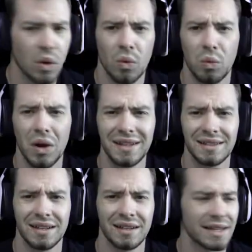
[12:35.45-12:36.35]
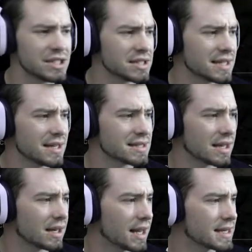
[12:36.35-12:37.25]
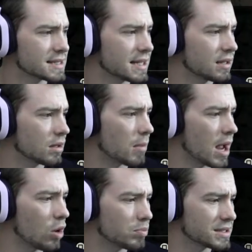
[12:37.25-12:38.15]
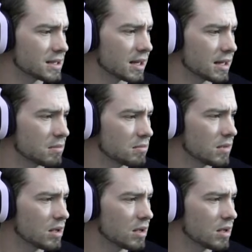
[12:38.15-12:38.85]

What? He just said he's gonna let us kill him. I hope it's not him.